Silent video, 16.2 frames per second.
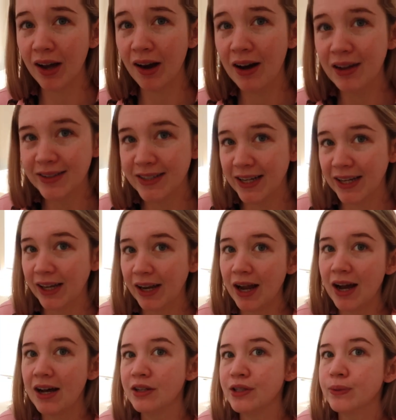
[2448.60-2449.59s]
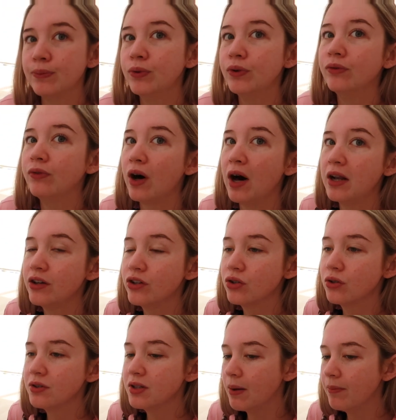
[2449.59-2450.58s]
can't take it out to put varnish
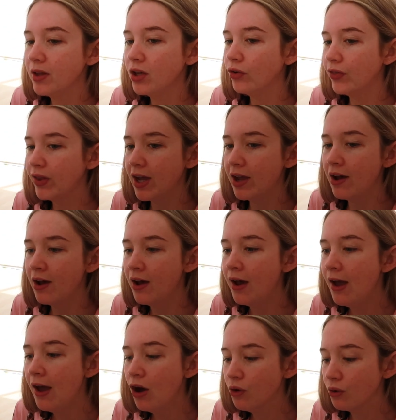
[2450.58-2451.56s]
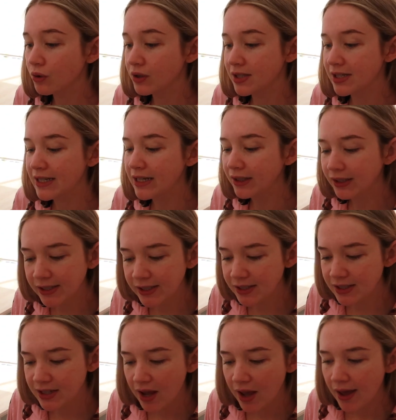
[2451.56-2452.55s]
or something on there, or a
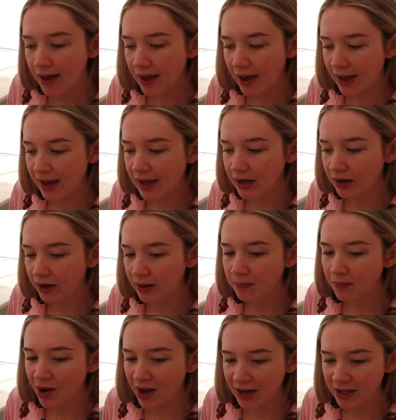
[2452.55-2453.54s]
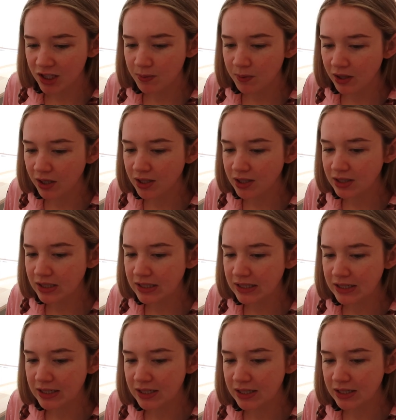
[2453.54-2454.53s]
sealant. And in my experience
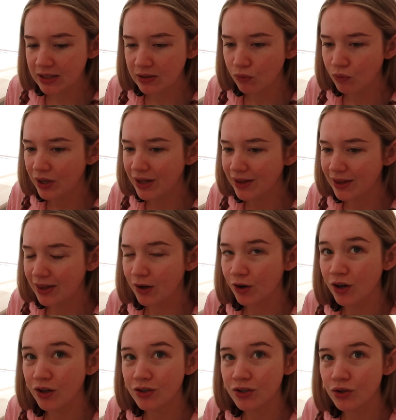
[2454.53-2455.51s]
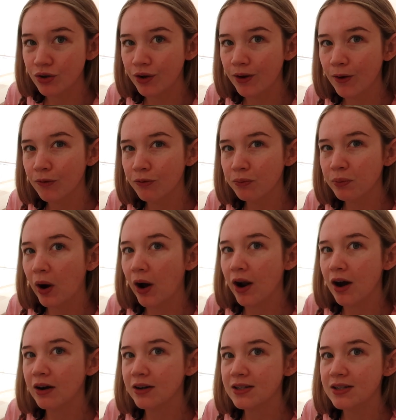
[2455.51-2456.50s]
with those sort of
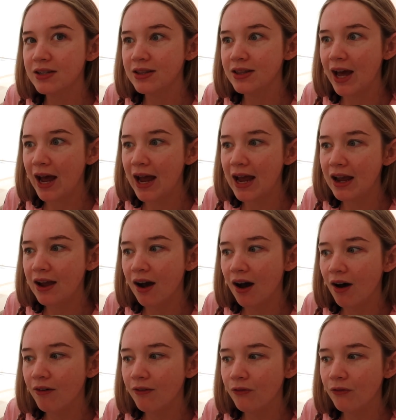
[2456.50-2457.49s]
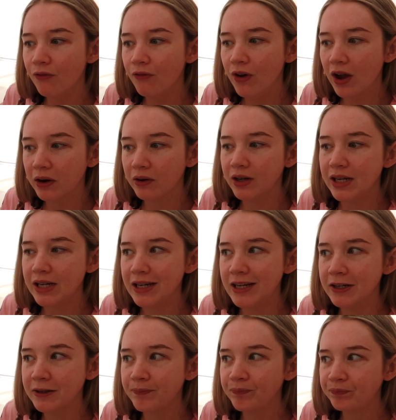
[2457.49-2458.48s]
products, they are
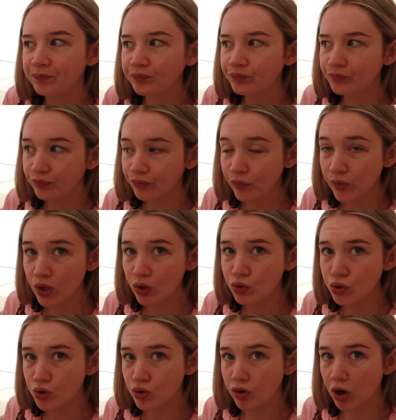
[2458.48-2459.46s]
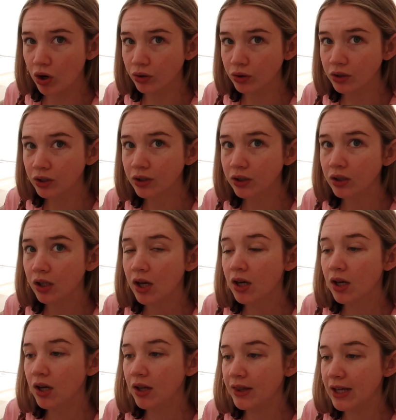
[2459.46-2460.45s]
very strong.
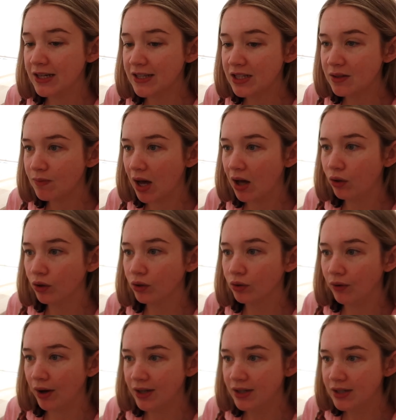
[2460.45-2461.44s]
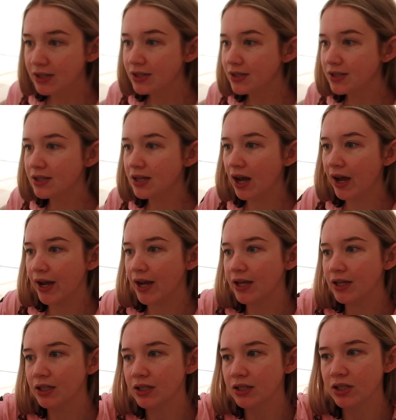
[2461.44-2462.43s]
They smell horrendous.
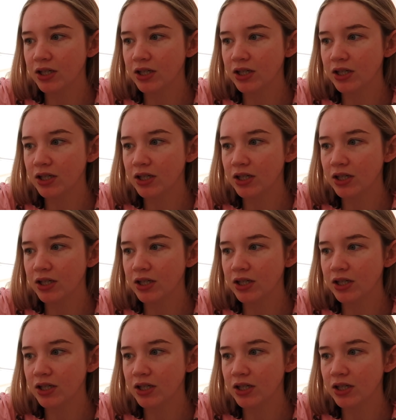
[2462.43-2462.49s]
And